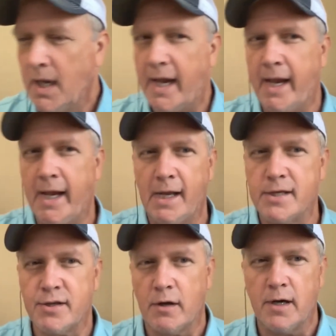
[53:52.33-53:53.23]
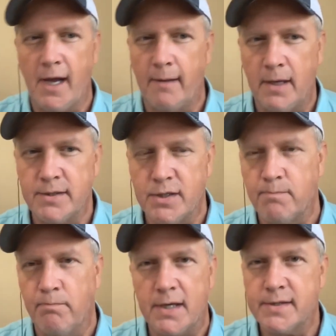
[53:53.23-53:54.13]
And I started out by
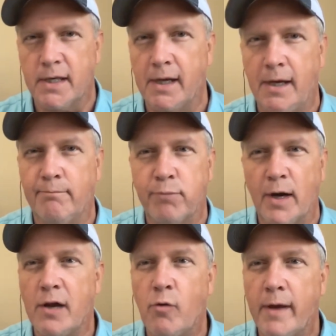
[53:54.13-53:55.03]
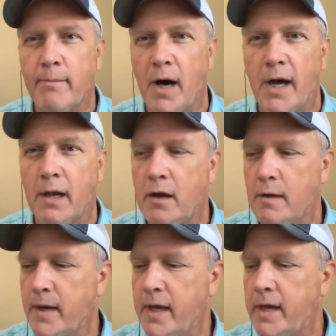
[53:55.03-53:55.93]
just busting a breakaway bottle on
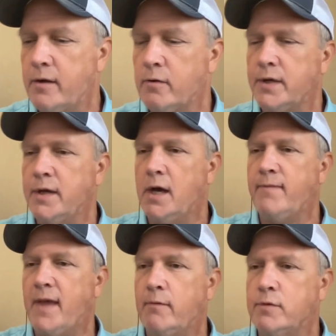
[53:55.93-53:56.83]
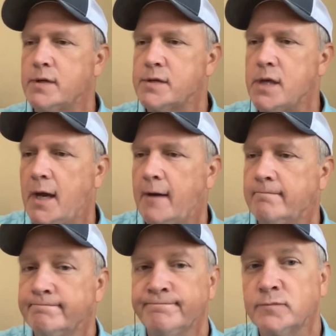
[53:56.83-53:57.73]
my head or whatnot. That was uh,
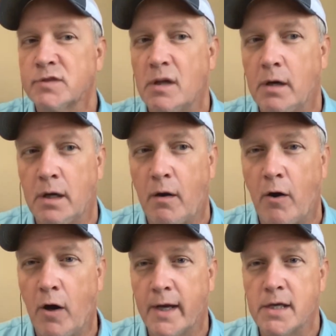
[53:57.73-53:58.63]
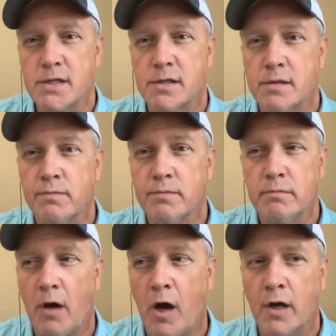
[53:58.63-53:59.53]
uh, August
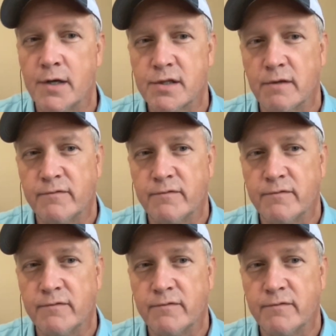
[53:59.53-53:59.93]
August of